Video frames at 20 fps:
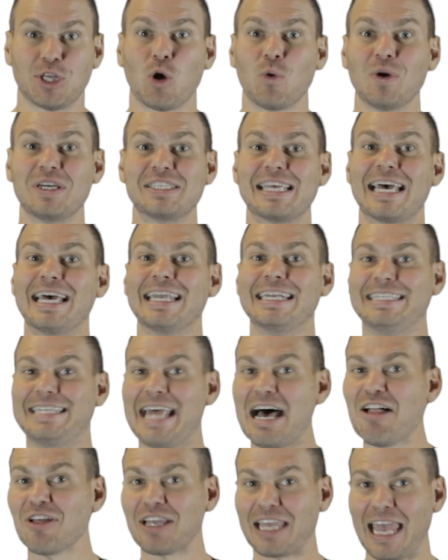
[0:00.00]
can always
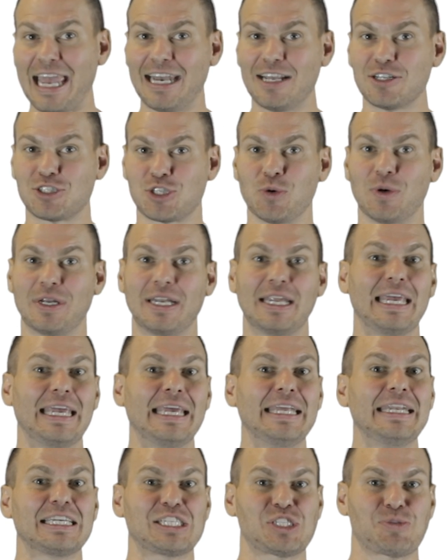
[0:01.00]
delegate it to an
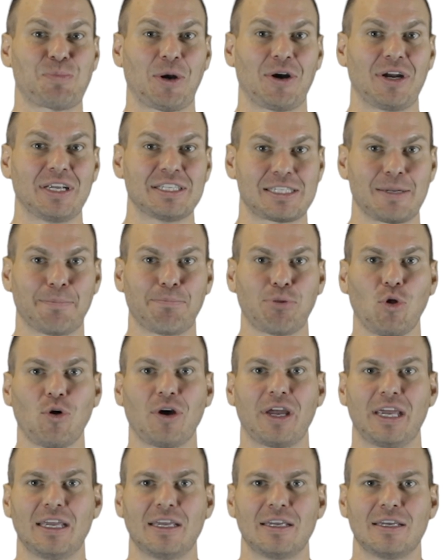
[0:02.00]
inexperienced
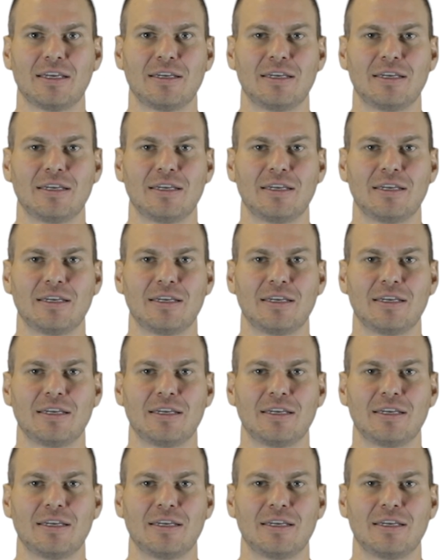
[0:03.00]
employee.